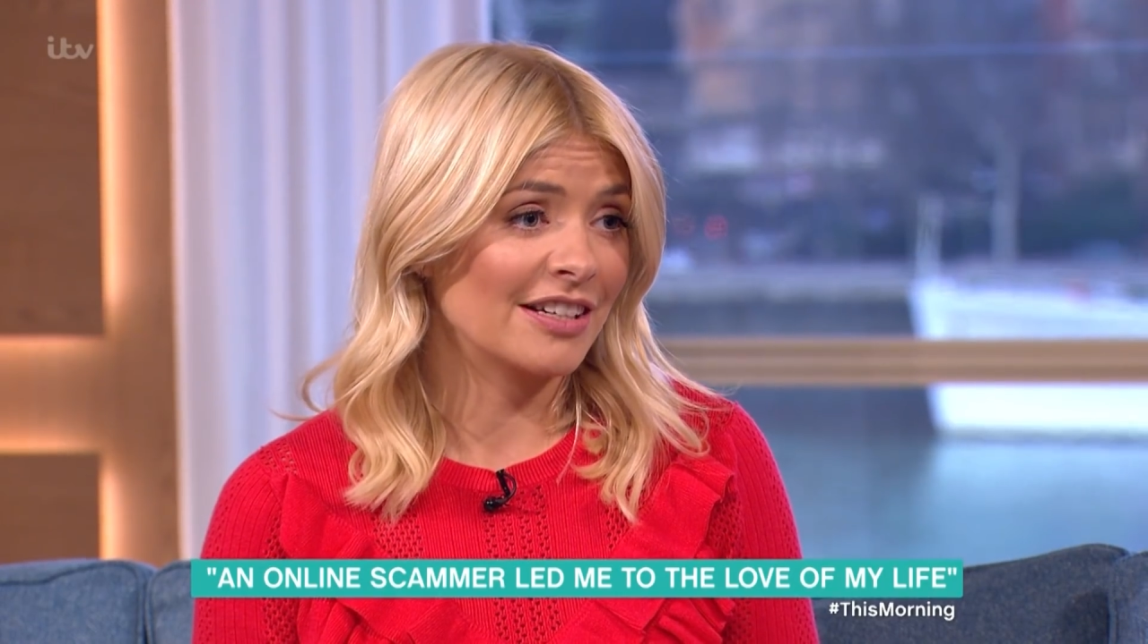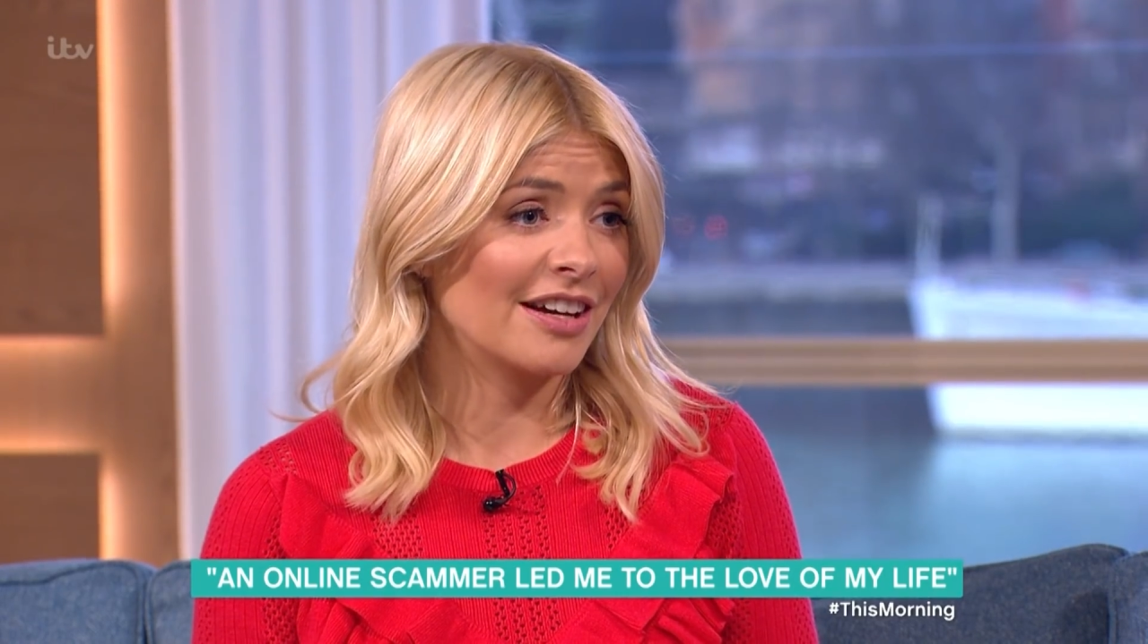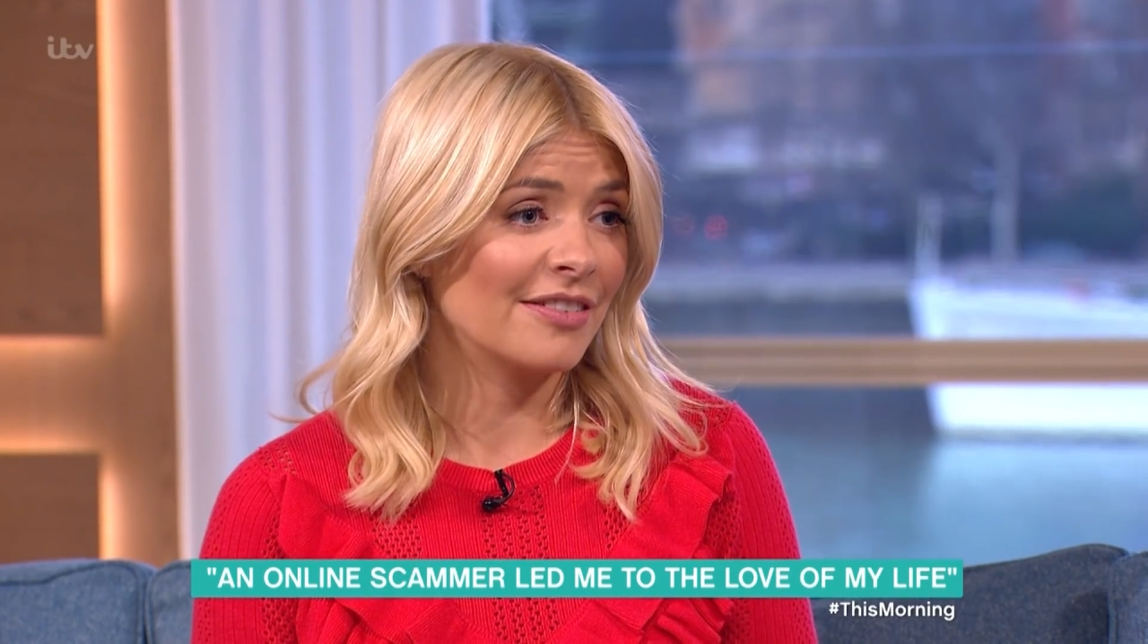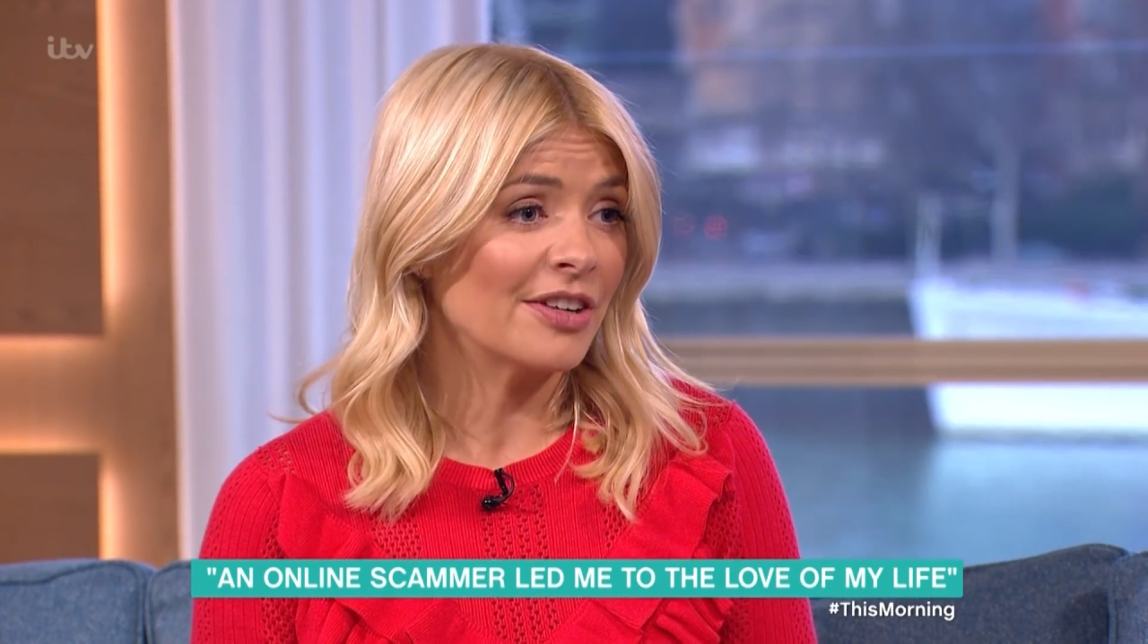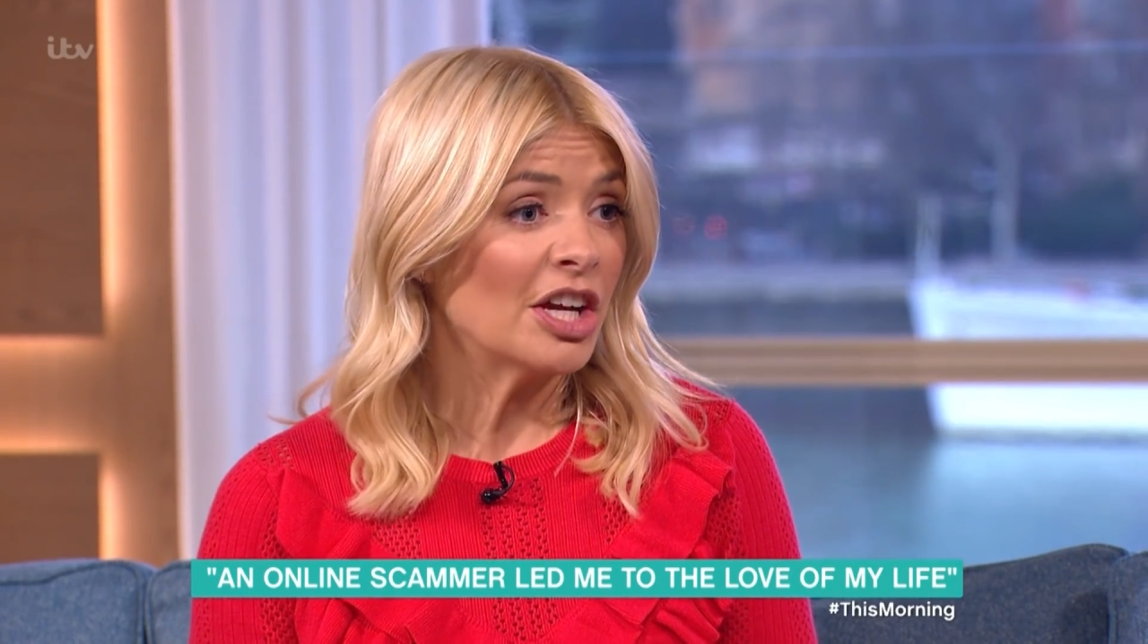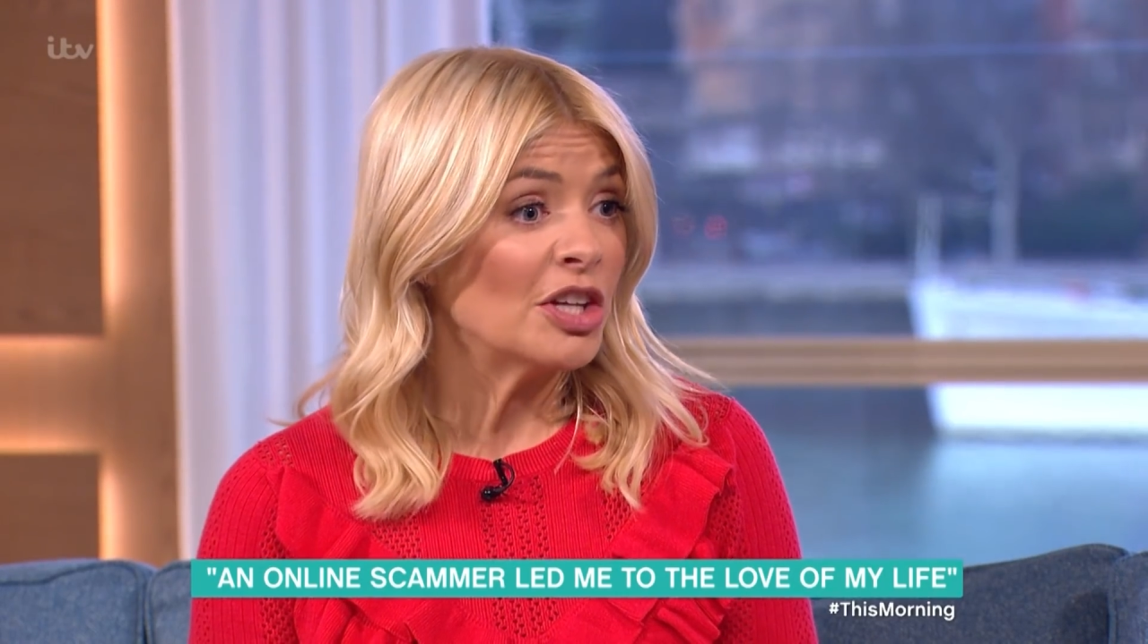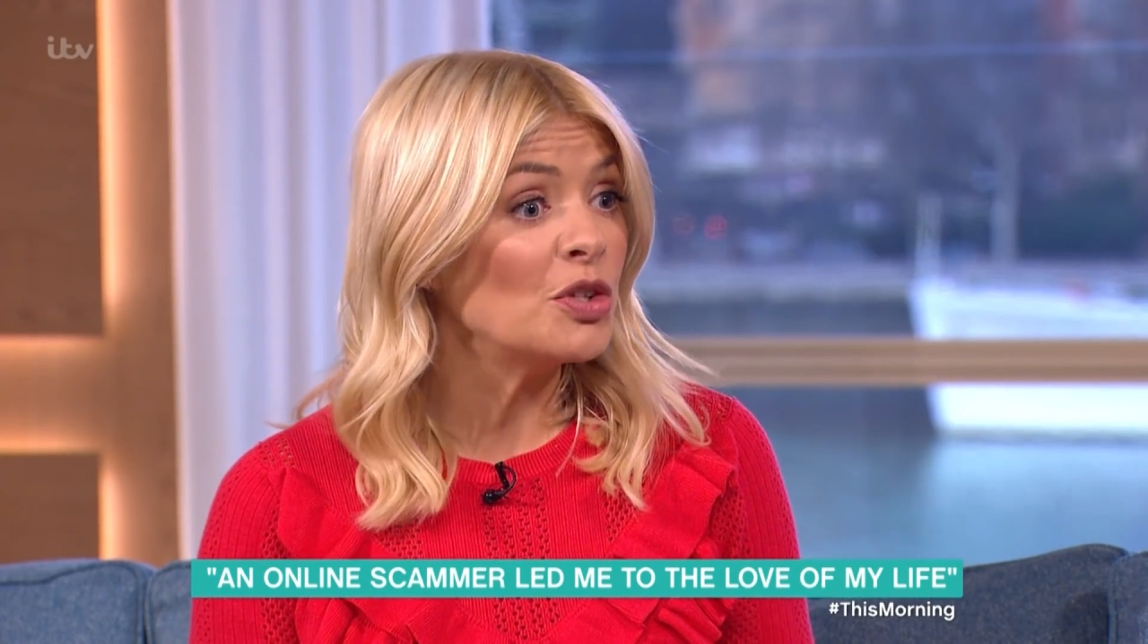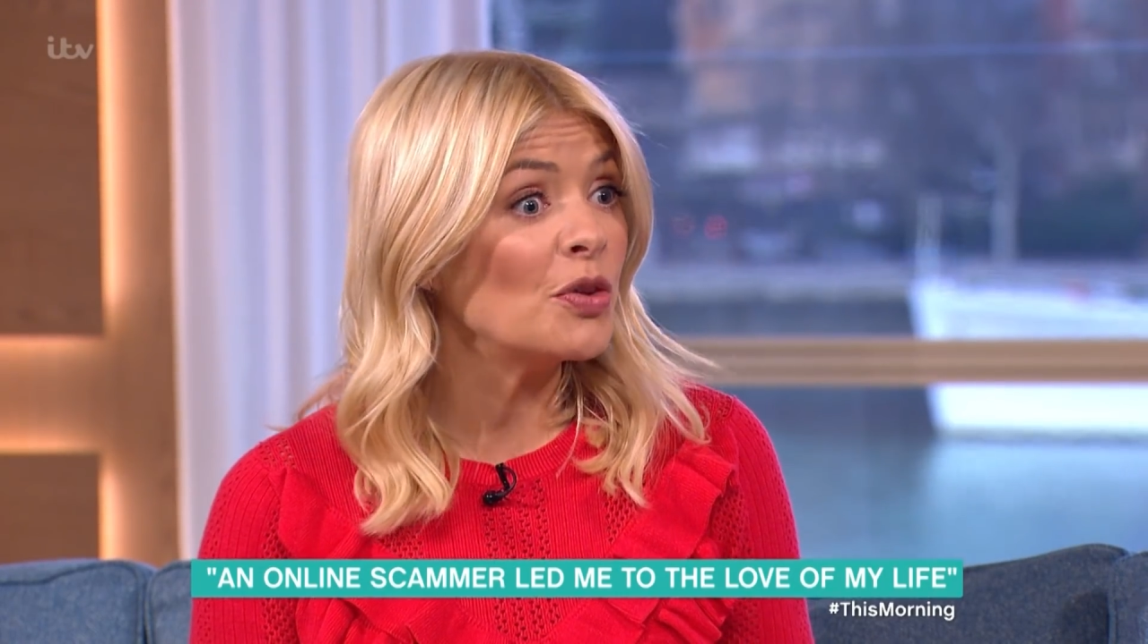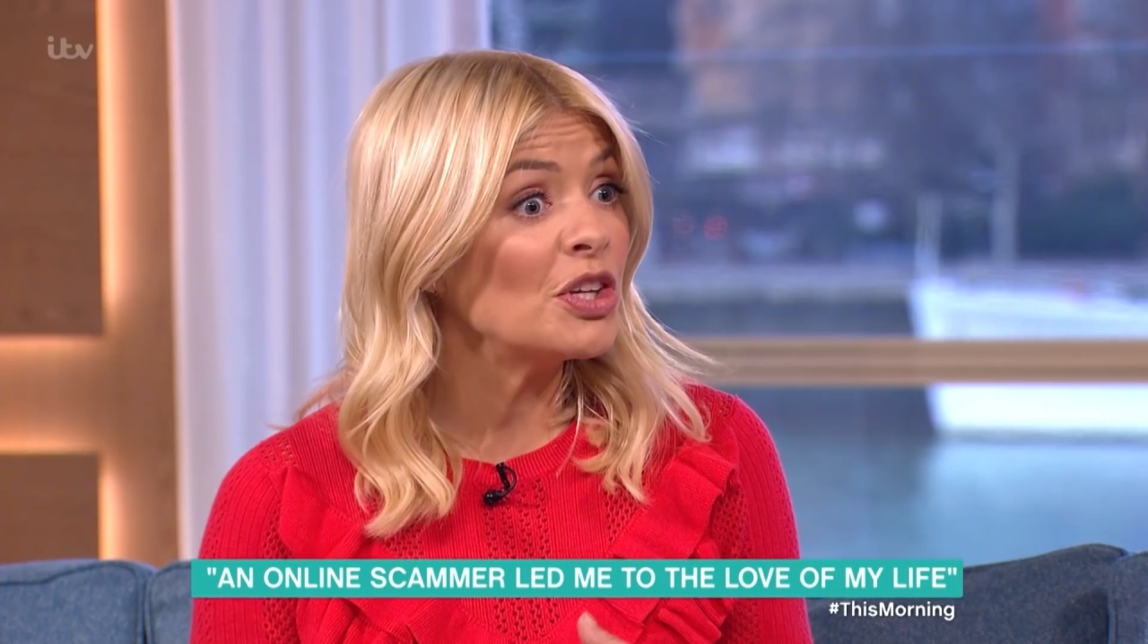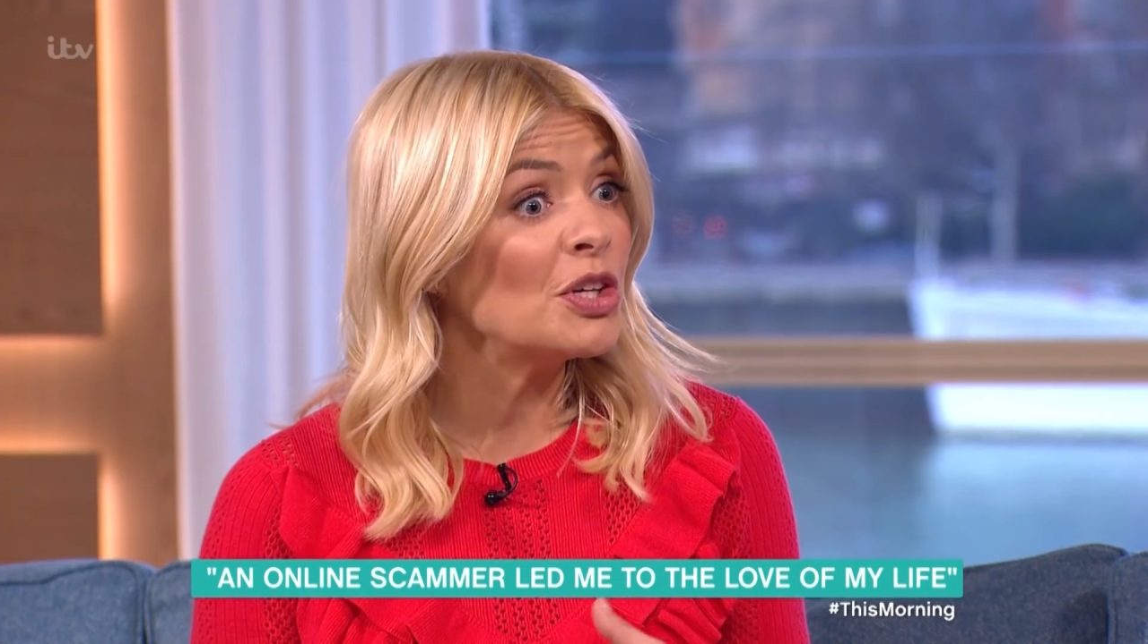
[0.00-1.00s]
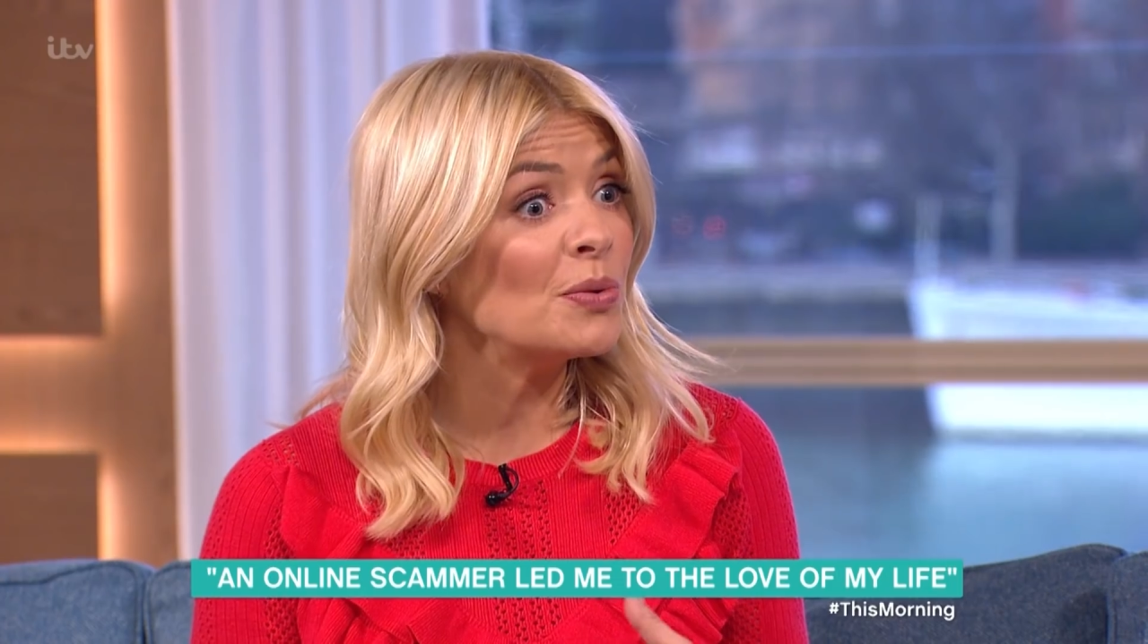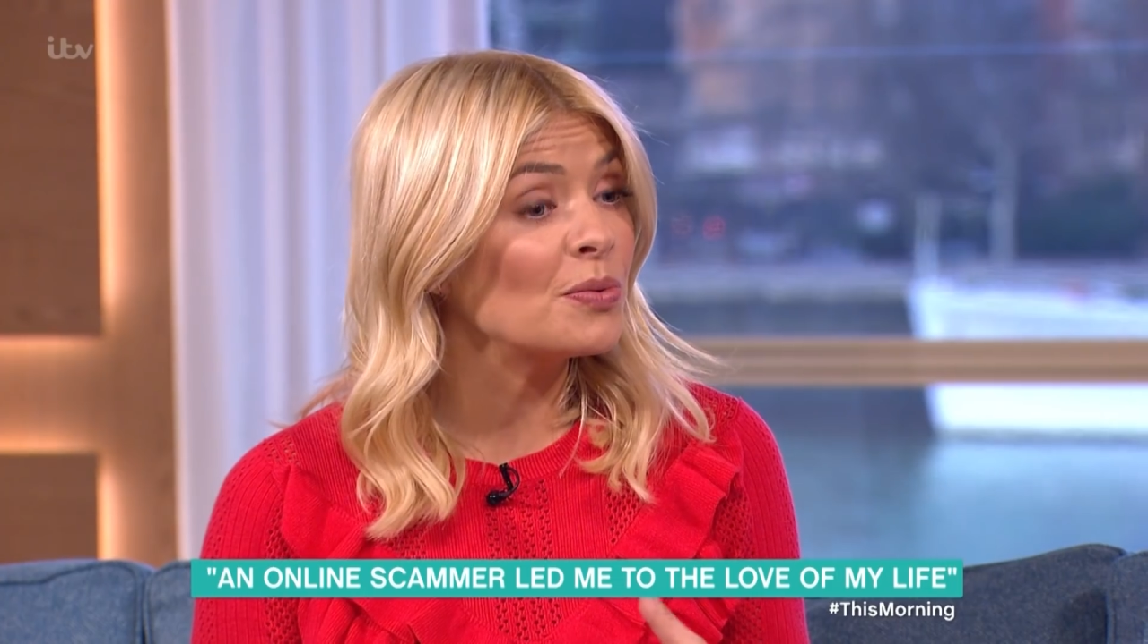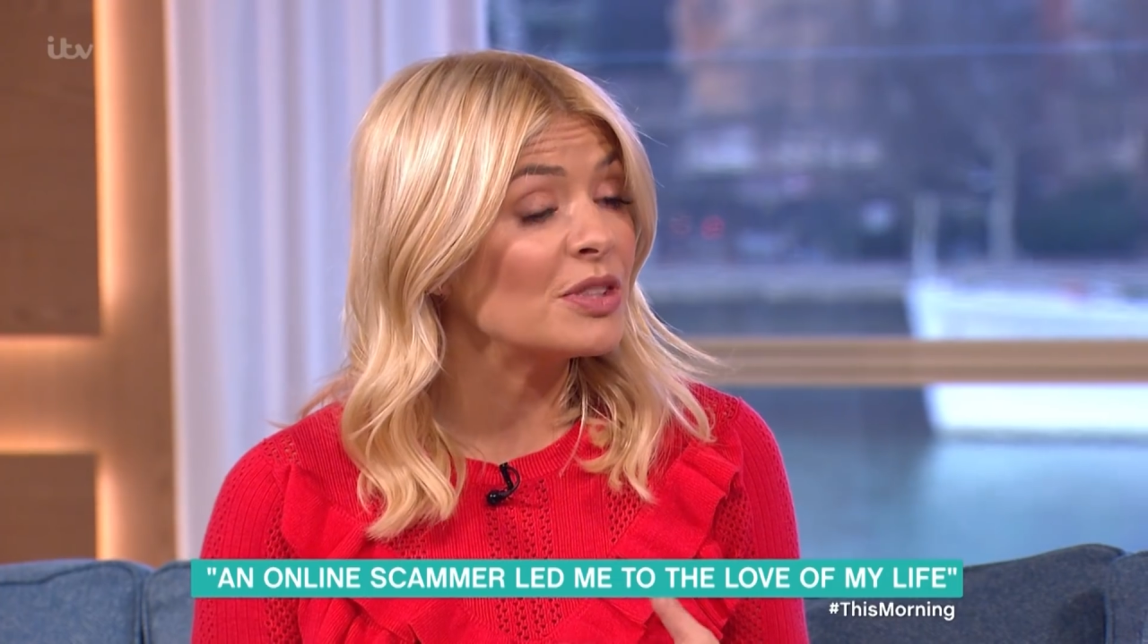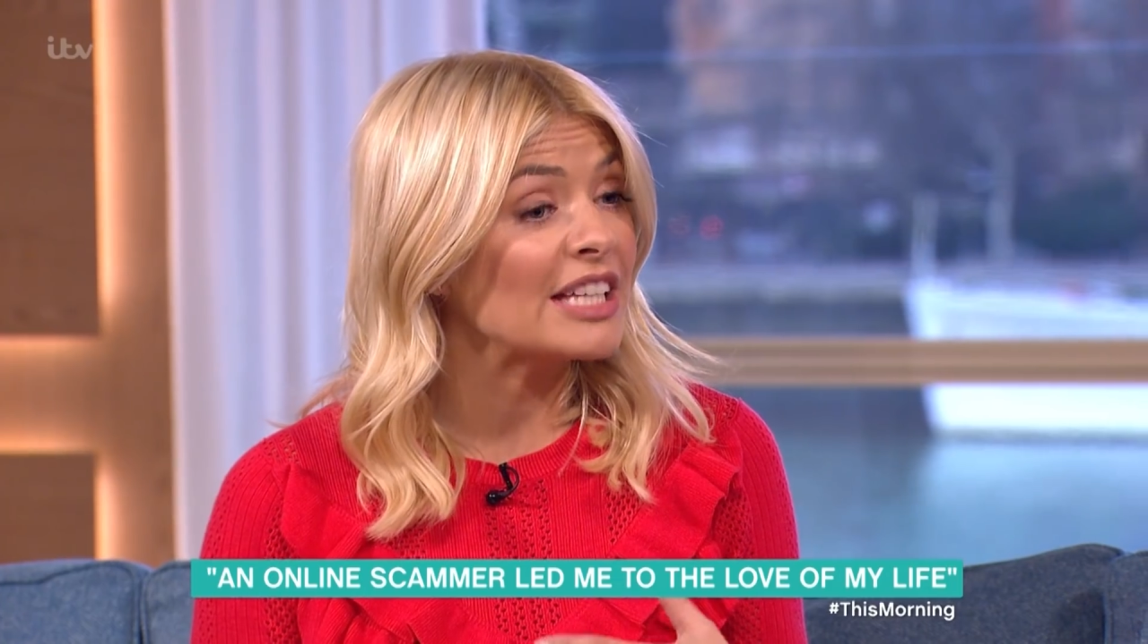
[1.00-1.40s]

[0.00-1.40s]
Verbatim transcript: kind of, not that you